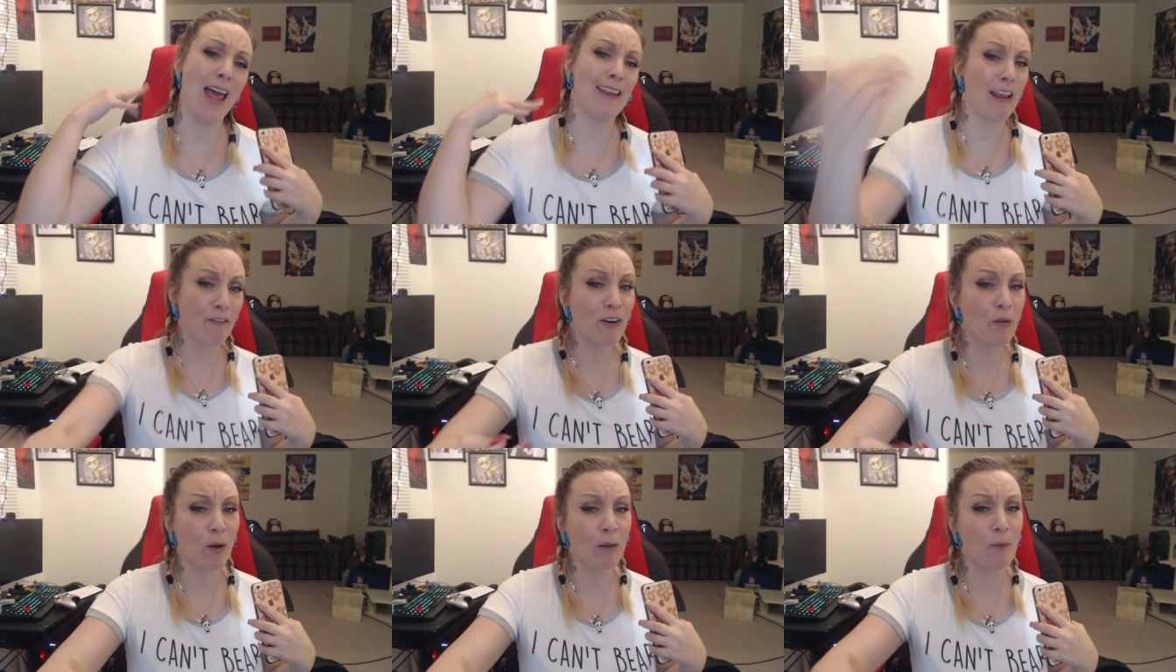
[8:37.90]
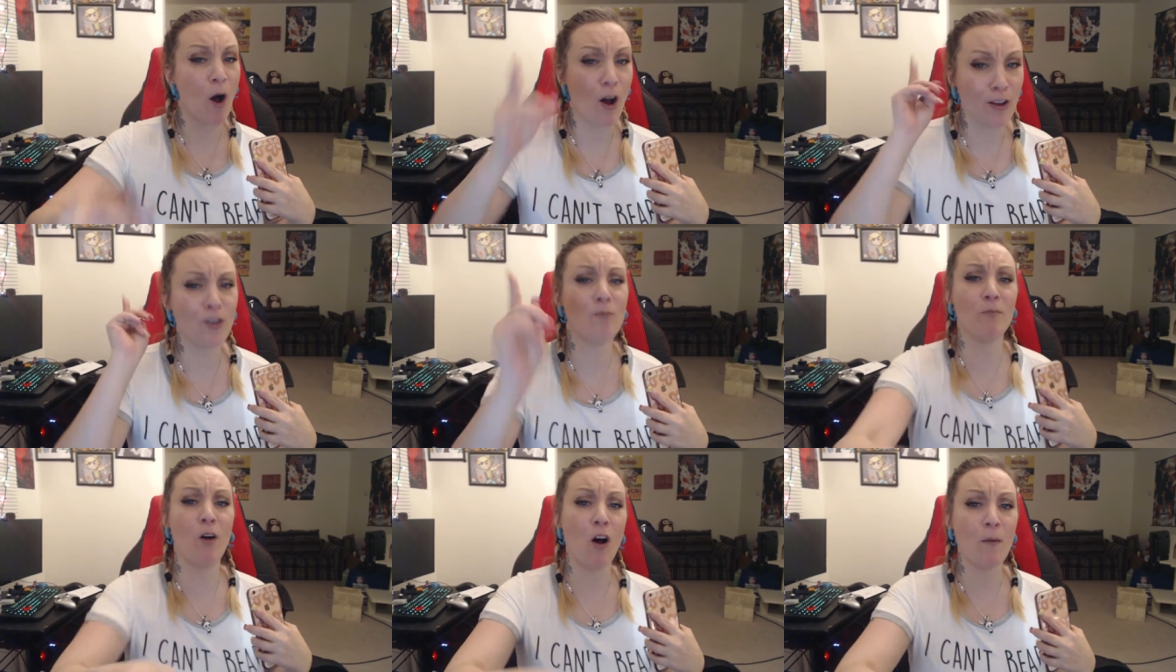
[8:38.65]
I definitely want all
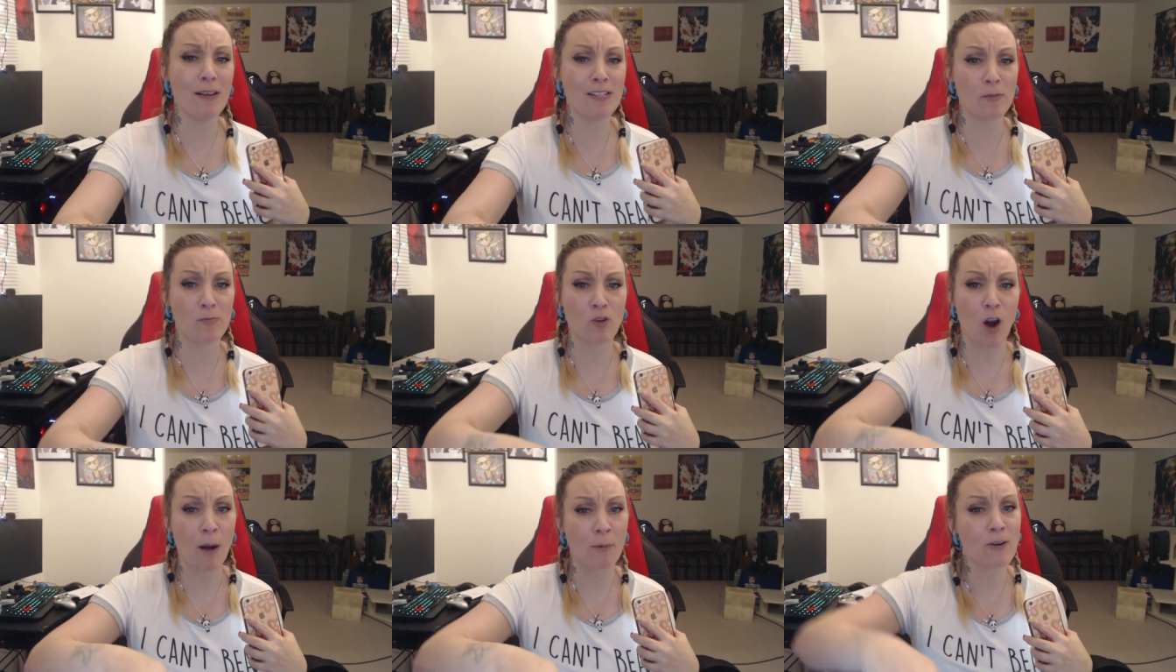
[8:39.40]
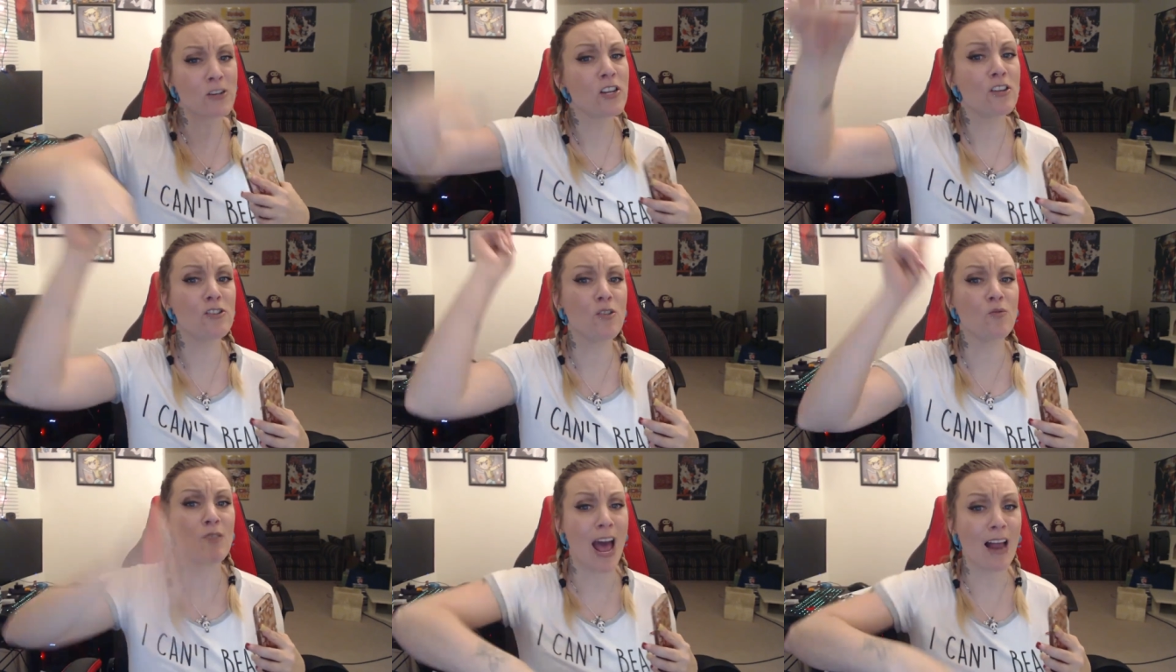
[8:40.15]
you, all my subscribers
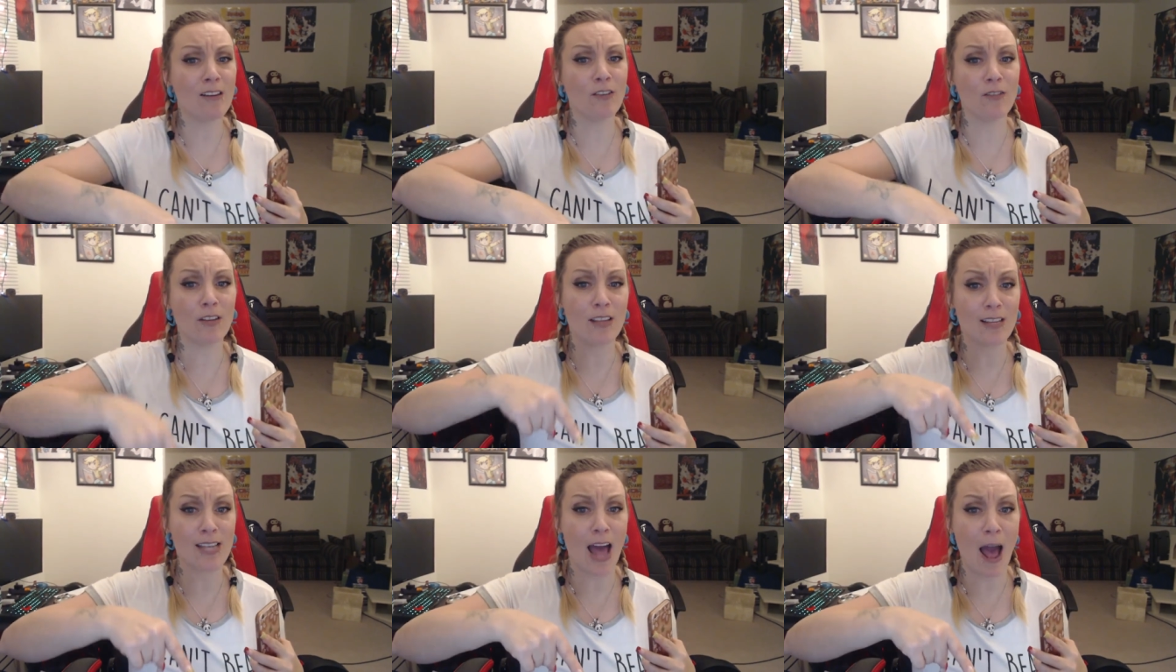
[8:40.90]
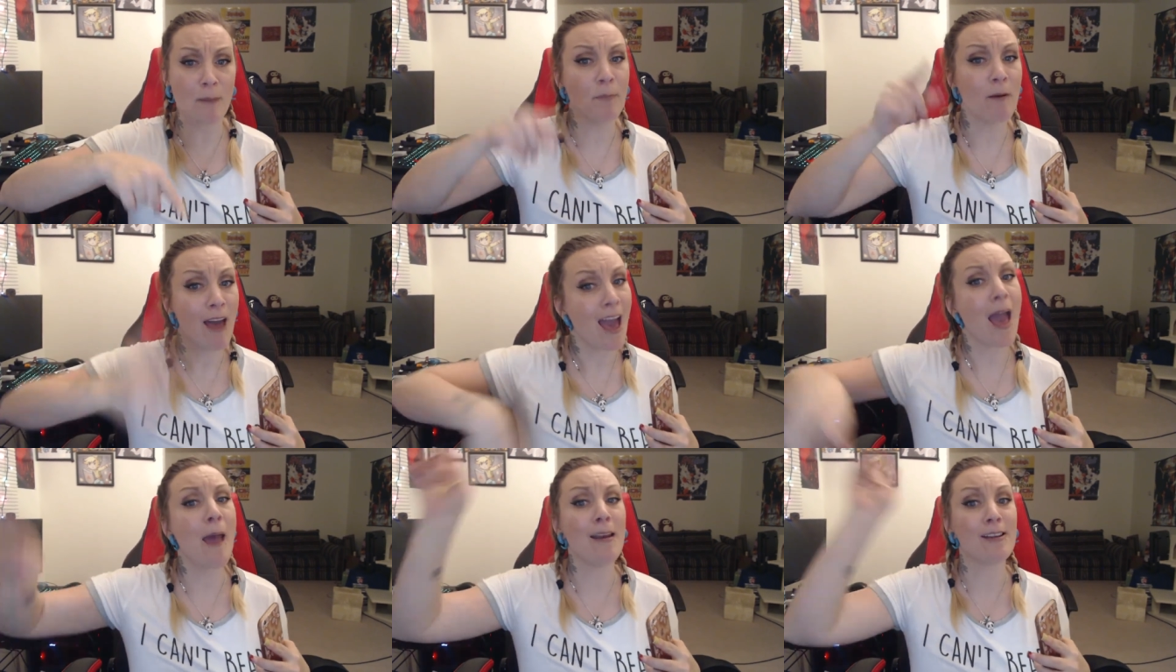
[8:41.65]
to download this app
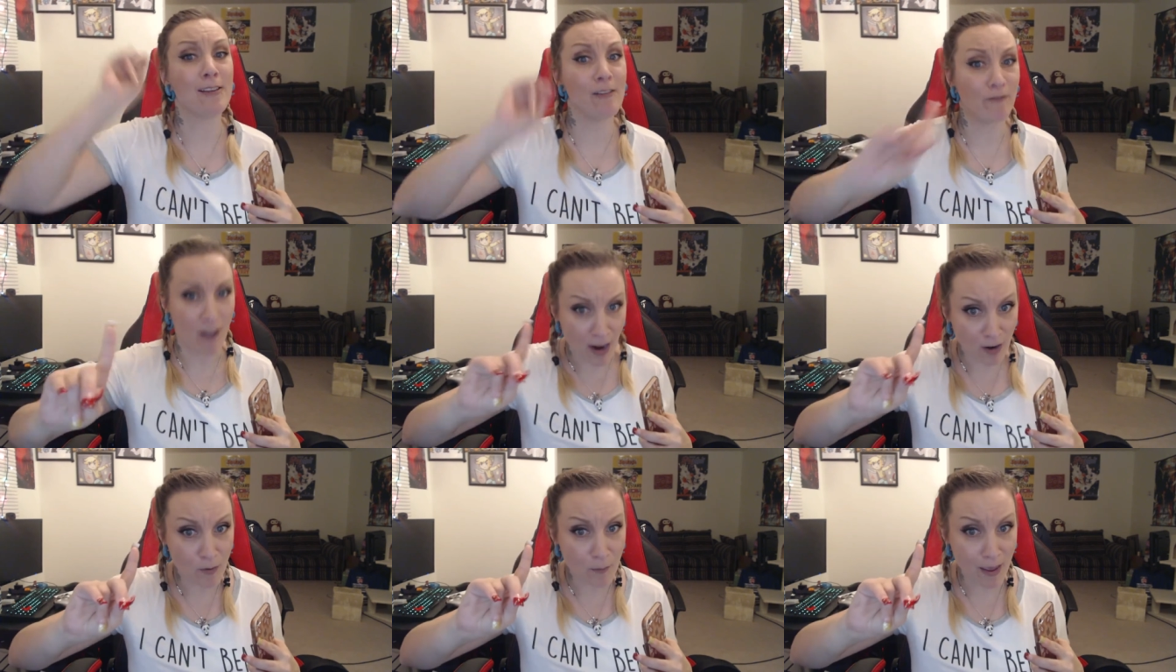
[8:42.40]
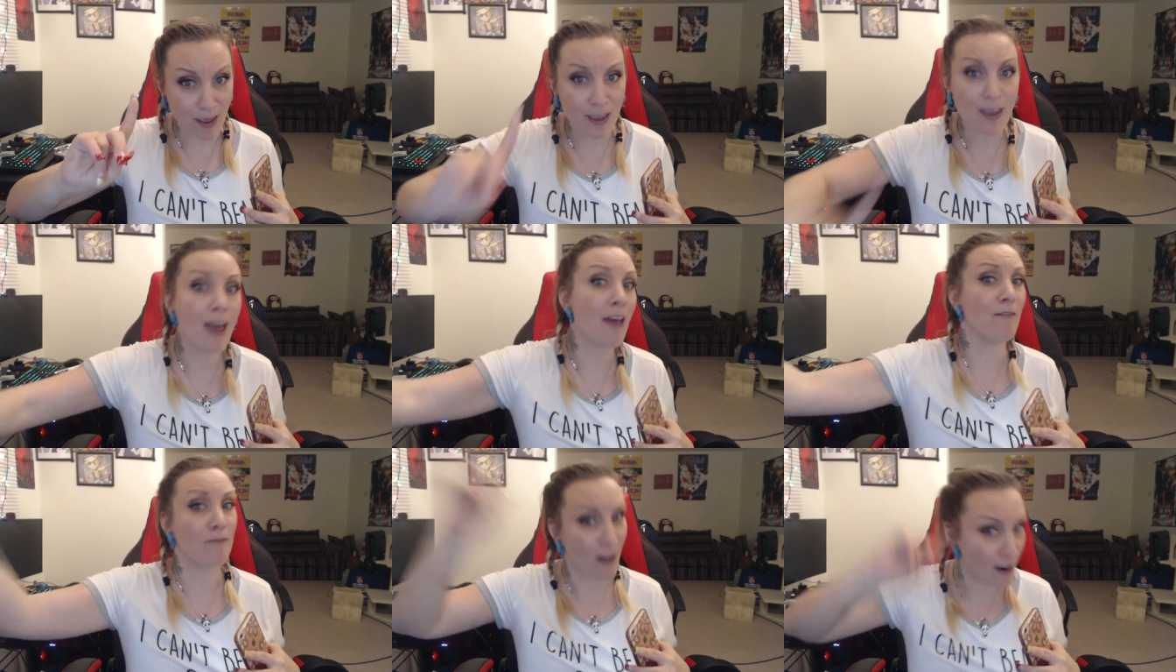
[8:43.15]
and follow me
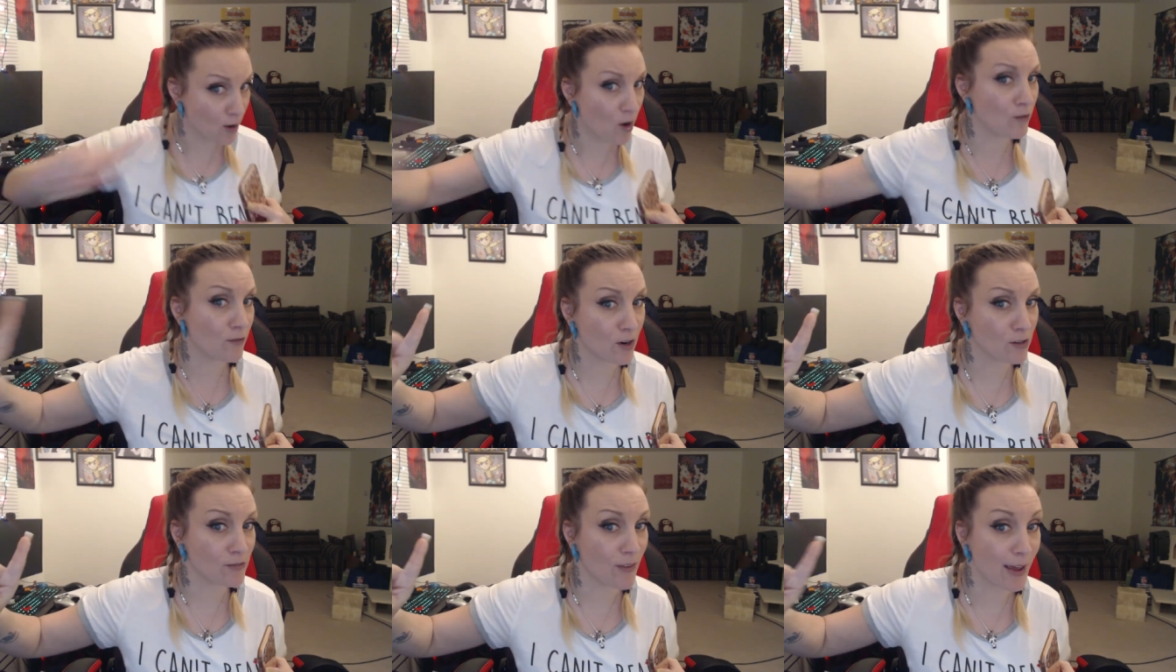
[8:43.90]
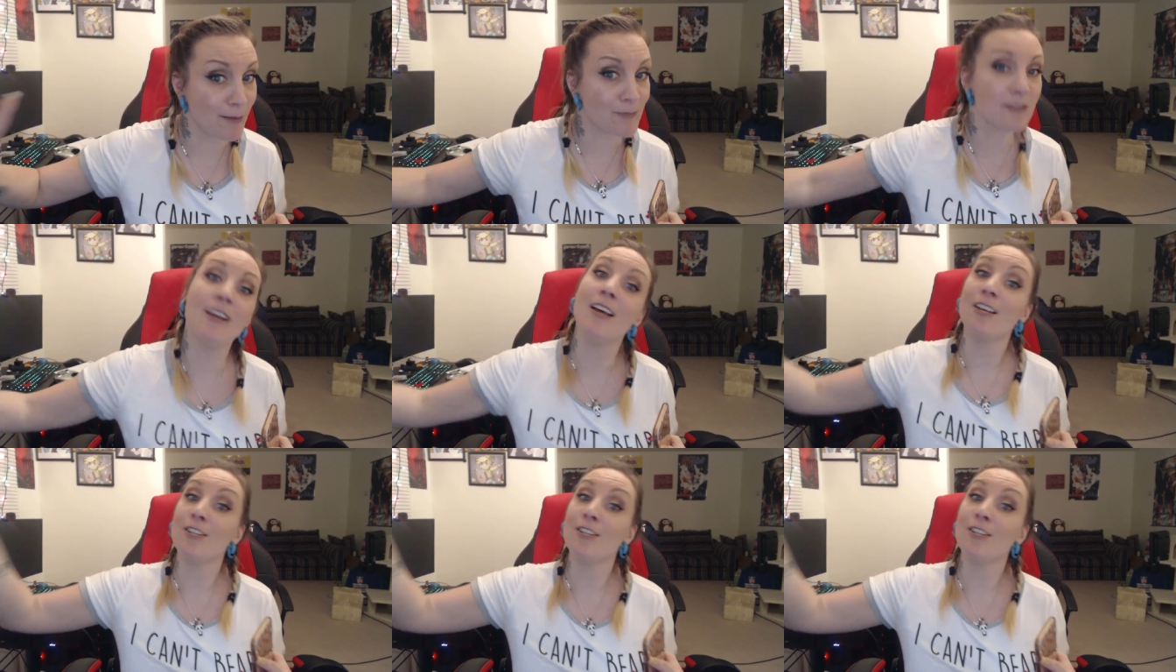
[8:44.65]
and follow Overdose Vapes